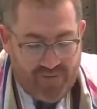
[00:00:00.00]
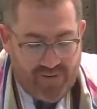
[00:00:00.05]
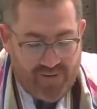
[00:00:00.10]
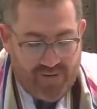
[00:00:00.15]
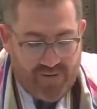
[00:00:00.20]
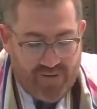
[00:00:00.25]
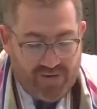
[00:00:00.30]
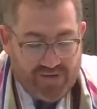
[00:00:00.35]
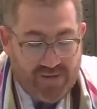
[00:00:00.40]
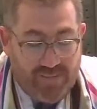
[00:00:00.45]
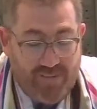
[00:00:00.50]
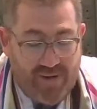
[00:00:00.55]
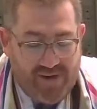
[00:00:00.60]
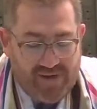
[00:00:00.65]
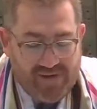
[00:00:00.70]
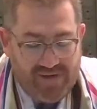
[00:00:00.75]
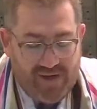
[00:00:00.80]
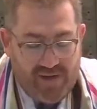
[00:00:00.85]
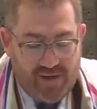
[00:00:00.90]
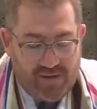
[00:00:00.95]
It's a
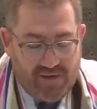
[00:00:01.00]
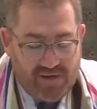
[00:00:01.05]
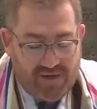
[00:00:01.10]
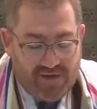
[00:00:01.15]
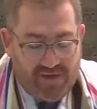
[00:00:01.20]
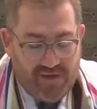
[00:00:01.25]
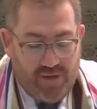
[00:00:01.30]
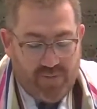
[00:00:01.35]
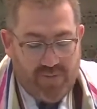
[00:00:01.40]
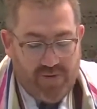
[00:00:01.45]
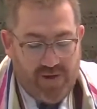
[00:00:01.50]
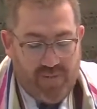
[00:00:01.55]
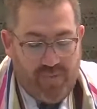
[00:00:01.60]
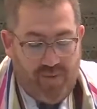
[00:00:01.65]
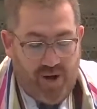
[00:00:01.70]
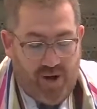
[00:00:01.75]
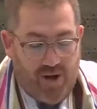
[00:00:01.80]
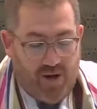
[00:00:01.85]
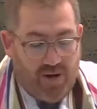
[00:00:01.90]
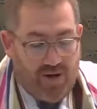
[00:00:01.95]
big deal to still be
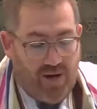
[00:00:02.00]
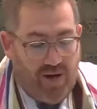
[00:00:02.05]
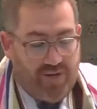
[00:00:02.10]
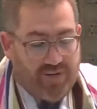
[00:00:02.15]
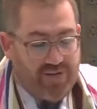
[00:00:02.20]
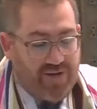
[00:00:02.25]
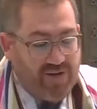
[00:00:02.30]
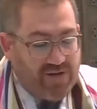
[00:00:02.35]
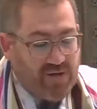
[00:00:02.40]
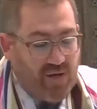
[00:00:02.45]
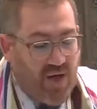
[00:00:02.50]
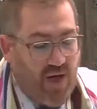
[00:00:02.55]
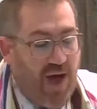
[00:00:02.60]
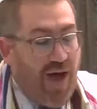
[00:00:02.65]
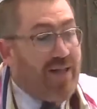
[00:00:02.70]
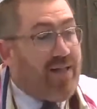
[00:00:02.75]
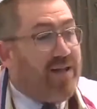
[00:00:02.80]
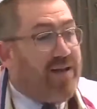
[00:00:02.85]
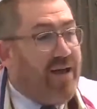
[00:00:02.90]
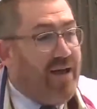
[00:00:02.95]
apart on these
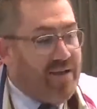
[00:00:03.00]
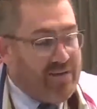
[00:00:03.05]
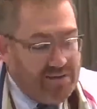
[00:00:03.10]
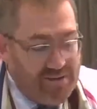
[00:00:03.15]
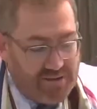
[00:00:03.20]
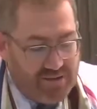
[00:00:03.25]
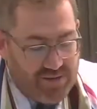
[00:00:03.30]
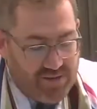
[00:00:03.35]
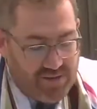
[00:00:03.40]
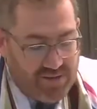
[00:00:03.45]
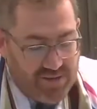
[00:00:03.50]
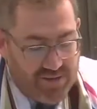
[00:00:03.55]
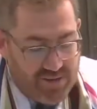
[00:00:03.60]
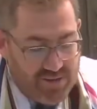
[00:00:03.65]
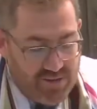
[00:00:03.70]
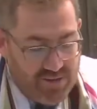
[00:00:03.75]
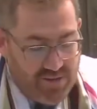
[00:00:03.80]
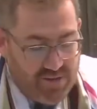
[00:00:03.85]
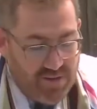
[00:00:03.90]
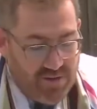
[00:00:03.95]
holidays.
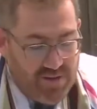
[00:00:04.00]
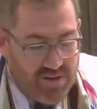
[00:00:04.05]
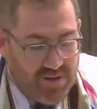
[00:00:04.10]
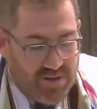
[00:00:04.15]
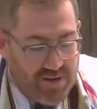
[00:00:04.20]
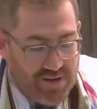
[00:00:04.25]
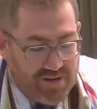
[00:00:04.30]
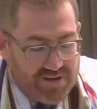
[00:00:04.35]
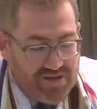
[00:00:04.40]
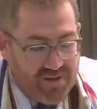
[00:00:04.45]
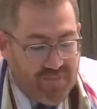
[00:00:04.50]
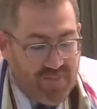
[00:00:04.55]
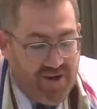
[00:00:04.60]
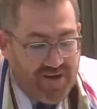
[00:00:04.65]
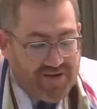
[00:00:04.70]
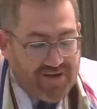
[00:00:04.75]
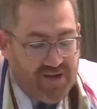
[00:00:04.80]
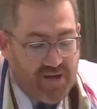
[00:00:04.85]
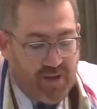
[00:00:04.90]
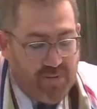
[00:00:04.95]
It's a
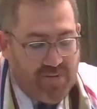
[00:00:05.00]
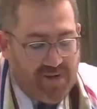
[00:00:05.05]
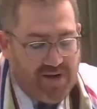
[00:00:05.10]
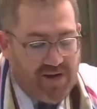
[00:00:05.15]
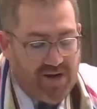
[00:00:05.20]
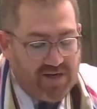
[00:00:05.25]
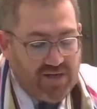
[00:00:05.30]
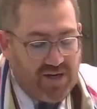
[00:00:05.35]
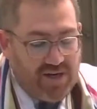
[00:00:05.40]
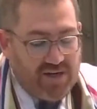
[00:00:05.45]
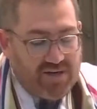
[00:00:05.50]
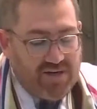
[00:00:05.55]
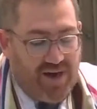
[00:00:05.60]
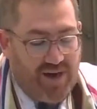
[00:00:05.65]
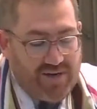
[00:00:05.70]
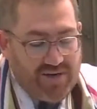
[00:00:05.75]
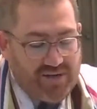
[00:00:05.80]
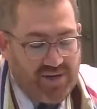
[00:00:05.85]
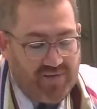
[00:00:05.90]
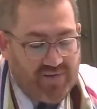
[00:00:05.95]
big deal because our
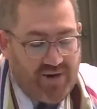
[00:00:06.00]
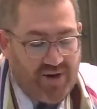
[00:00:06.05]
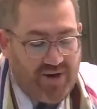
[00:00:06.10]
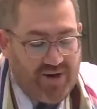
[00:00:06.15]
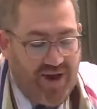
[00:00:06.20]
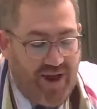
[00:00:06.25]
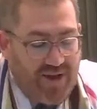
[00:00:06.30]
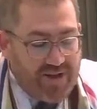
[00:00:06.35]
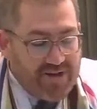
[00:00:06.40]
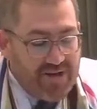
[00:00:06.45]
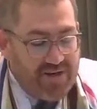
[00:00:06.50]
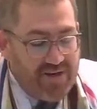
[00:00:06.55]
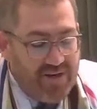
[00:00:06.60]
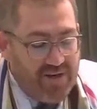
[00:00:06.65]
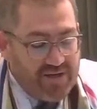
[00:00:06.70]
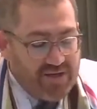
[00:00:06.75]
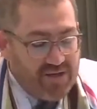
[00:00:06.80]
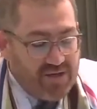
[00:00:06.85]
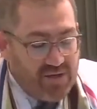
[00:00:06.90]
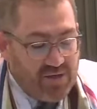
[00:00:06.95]
sense of
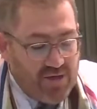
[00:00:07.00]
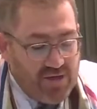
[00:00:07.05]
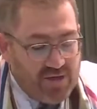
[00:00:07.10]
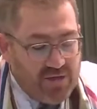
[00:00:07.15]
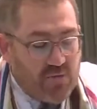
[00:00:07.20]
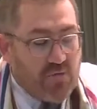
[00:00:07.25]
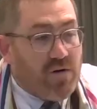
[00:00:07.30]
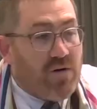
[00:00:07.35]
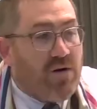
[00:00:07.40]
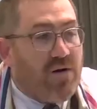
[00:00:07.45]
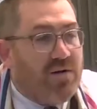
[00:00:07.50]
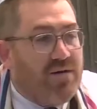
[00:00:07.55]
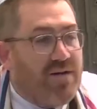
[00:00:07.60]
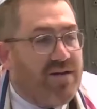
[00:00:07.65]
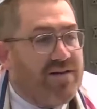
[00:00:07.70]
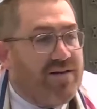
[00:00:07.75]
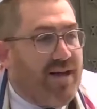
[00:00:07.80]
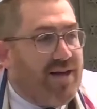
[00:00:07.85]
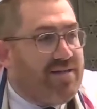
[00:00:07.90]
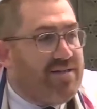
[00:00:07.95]
connectedness to this world
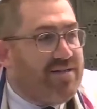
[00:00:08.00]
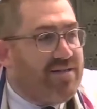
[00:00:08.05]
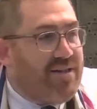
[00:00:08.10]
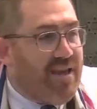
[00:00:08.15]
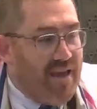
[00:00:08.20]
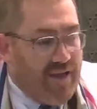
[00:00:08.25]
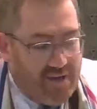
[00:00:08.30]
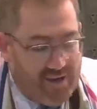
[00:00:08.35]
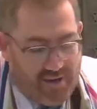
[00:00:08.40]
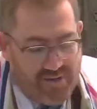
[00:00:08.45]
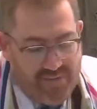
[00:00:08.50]
is at stake.